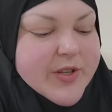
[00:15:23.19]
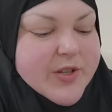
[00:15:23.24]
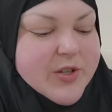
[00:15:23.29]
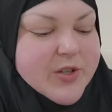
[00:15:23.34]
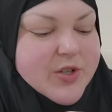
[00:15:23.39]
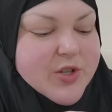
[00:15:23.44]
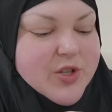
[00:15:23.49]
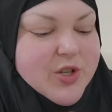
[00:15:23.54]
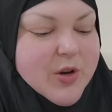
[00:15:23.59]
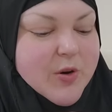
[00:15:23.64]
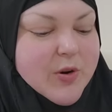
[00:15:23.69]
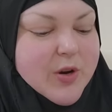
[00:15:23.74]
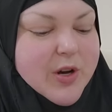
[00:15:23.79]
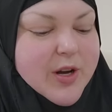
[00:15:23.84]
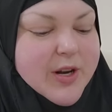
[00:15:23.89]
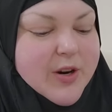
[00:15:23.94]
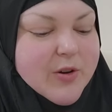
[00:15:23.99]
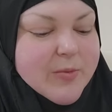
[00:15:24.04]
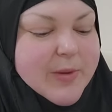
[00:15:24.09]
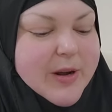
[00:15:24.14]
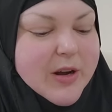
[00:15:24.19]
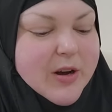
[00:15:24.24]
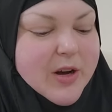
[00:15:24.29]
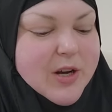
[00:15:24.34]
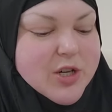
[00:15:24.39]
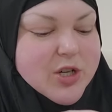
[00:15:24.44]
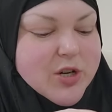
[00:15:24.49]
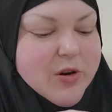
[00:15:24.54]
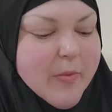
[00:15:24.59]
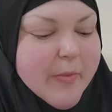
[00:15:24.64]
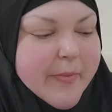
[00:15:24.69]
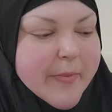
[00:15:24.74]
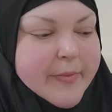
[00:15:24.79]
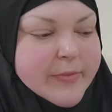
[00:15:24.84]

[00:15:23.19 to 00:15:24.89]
These are so good. Oh my gosh.